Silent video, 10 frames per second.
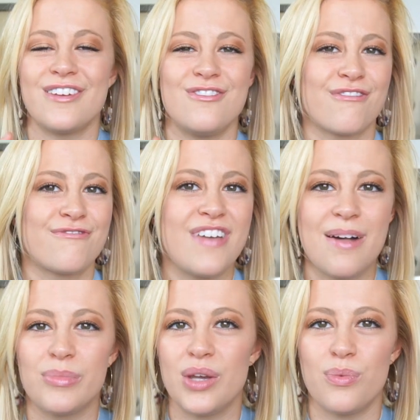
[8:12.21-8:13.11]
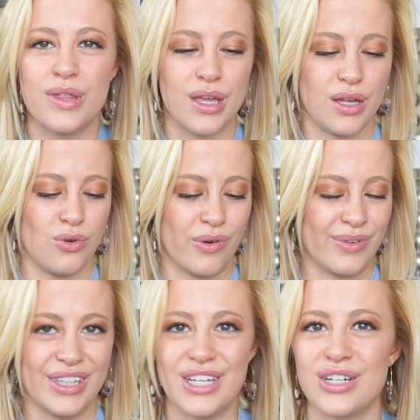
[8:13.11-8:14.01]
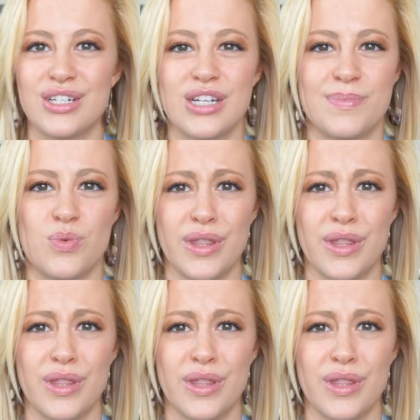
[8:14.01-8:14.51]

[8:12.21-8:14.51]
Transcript: In your family, within your relationships,